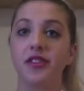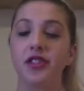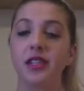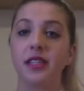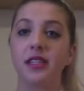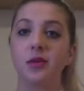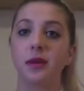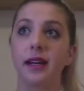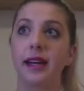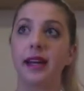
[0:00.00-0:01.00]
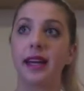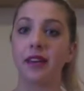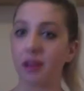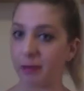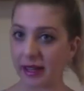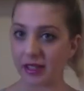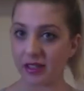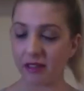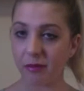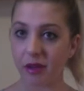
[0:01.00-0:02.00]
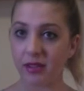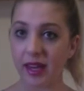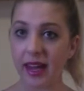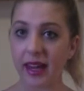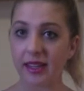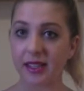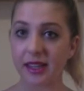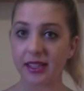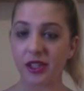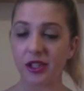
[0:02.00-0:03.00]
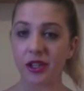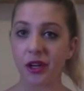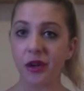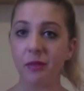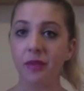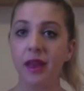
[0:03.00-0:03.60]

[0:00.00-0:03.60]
the students were given pieces of music to listen to,